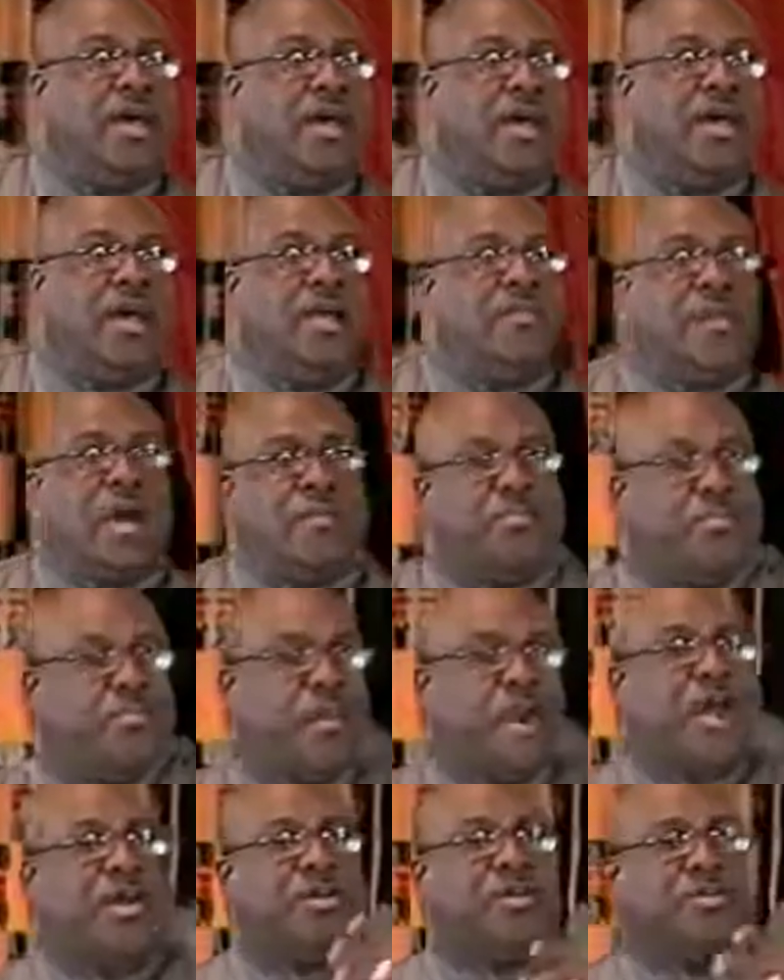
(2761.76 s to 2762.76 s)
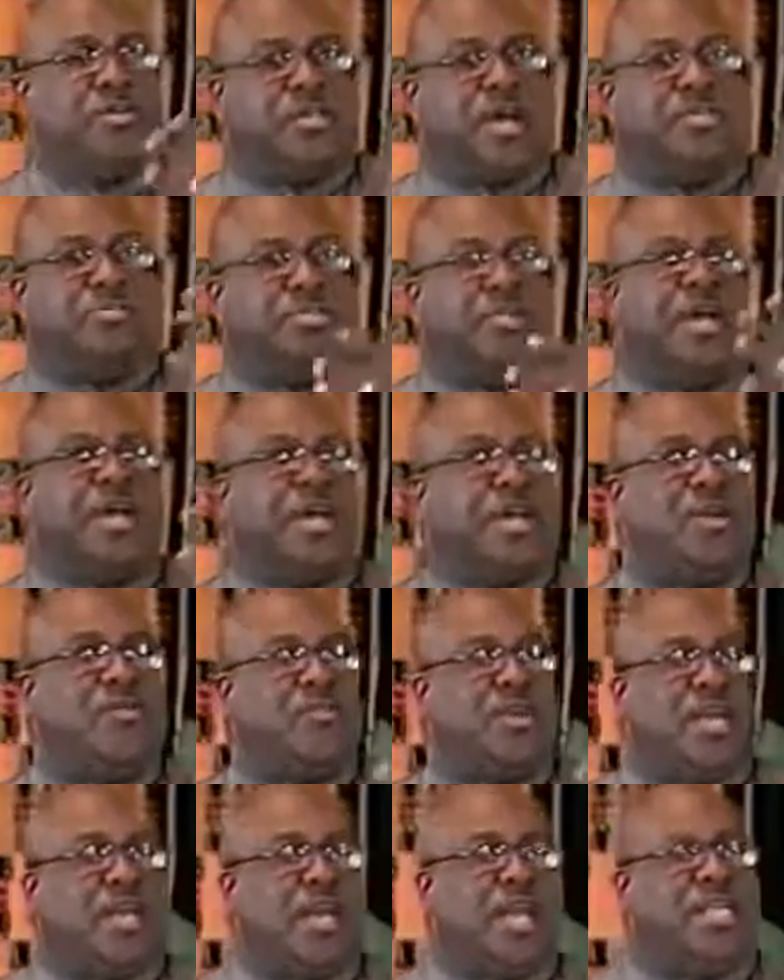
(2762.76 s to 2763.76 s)
And what I'll do is I'll bring it in
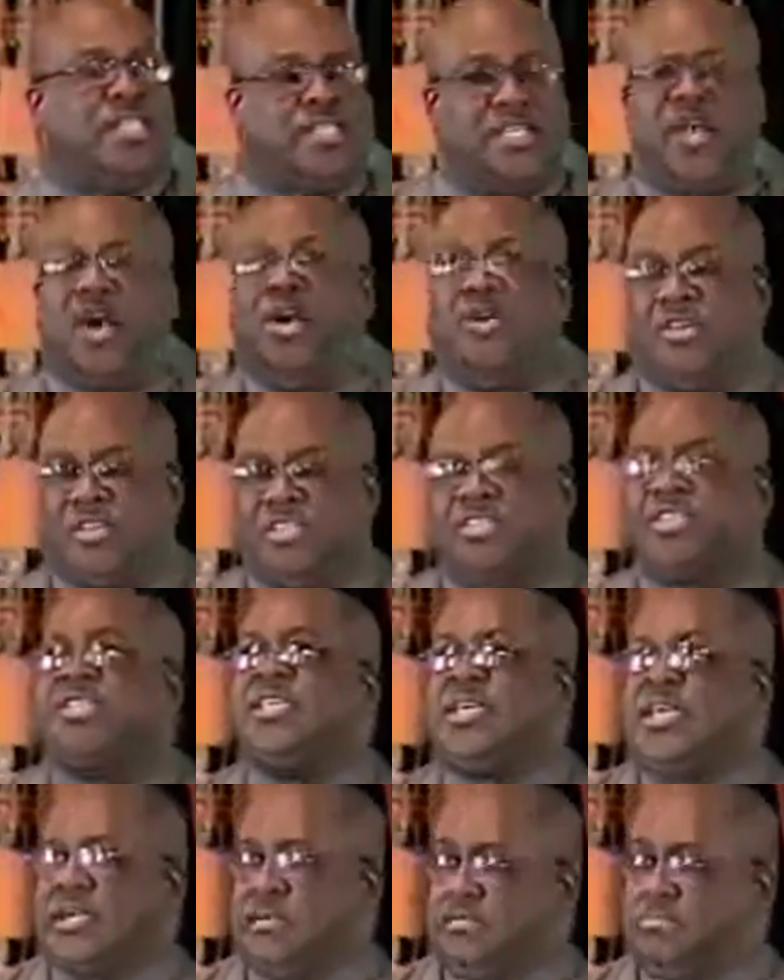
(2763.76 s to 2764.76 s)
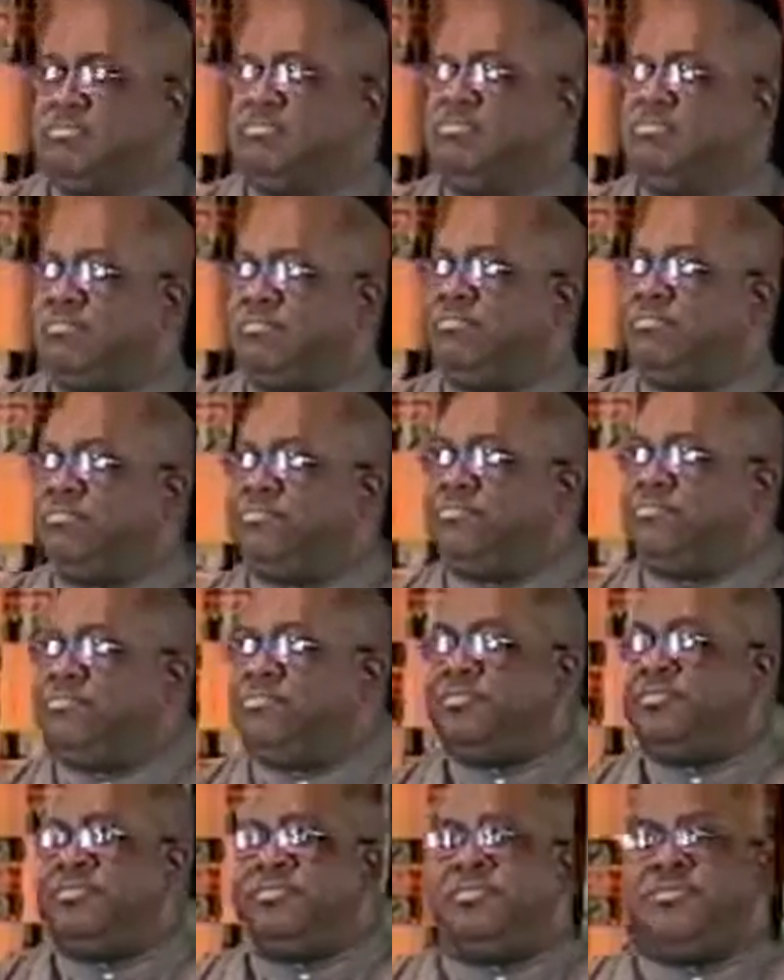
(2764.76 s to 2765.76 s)
one day so y'all can see
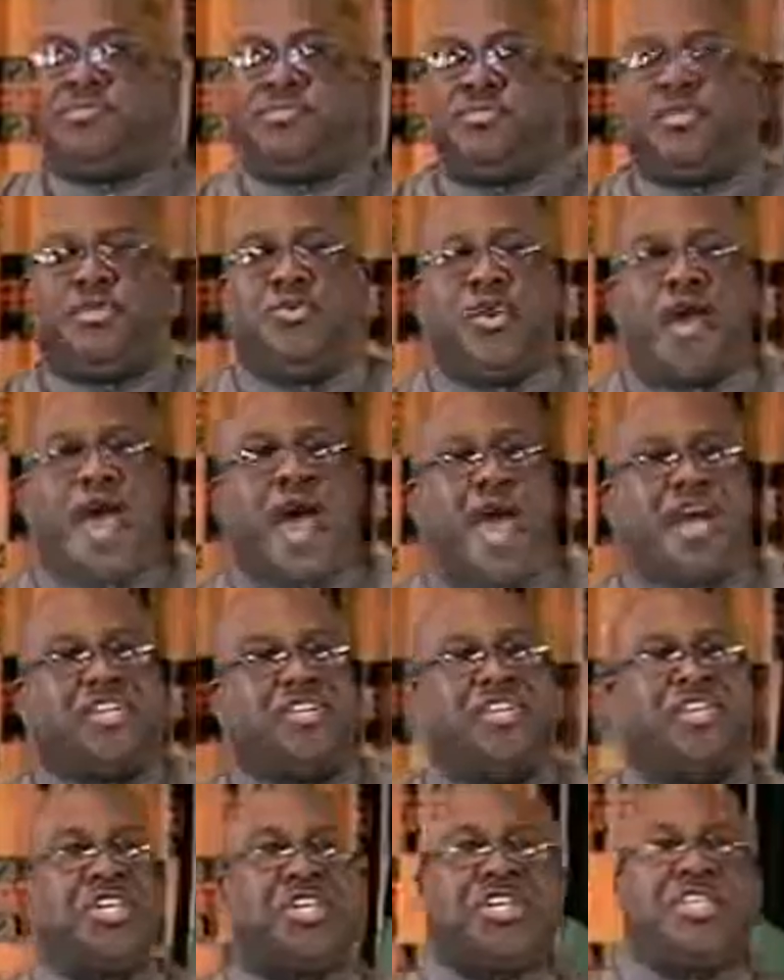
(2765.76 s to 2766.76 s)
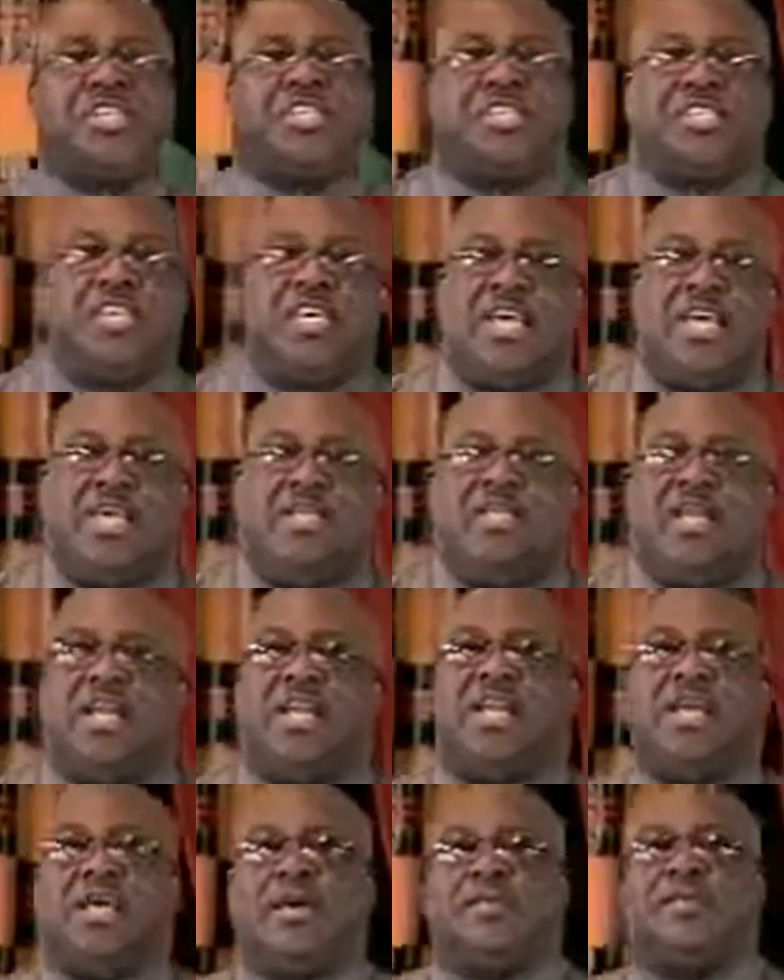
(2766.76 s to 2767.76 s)
it. You actually see the
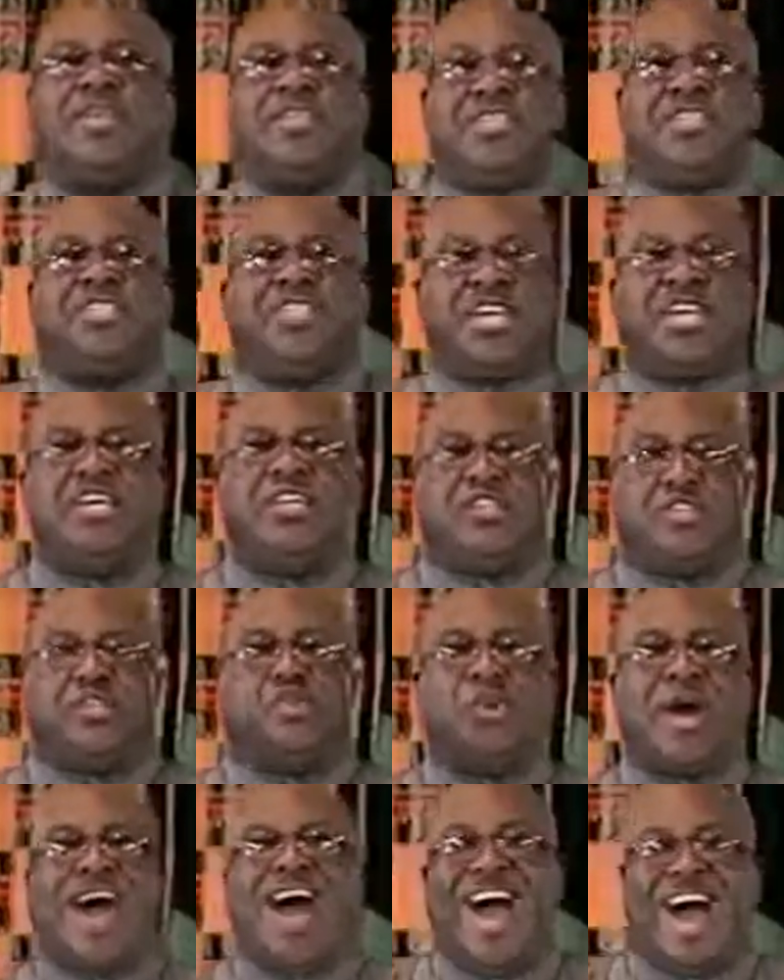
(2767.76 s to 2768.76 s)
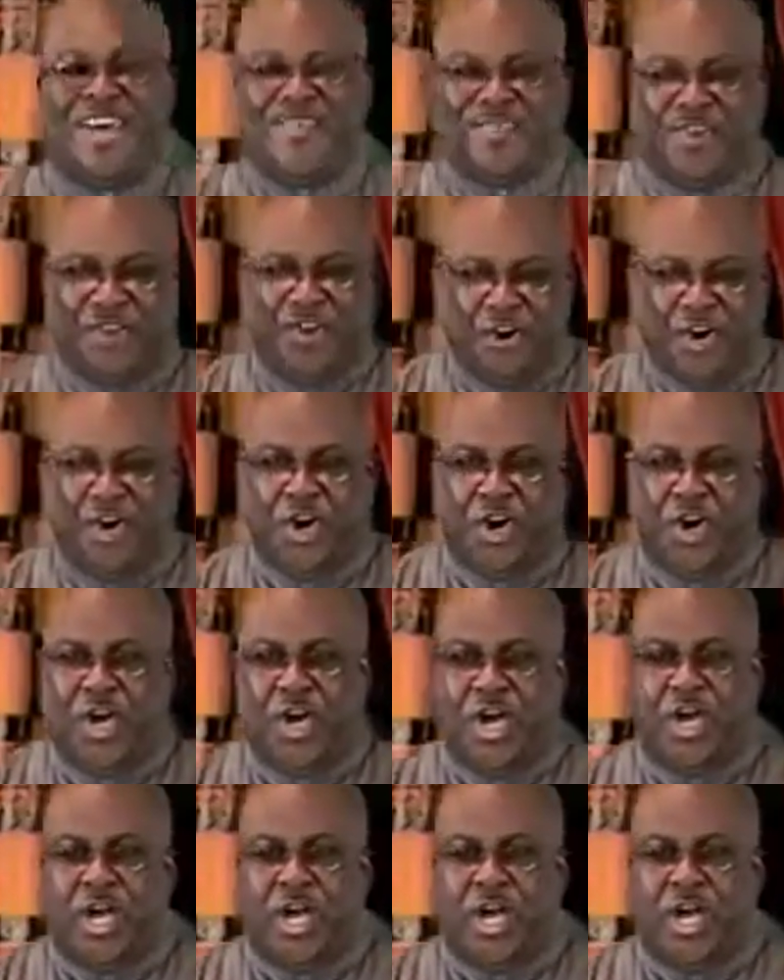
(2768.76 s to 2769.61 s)
limousine driver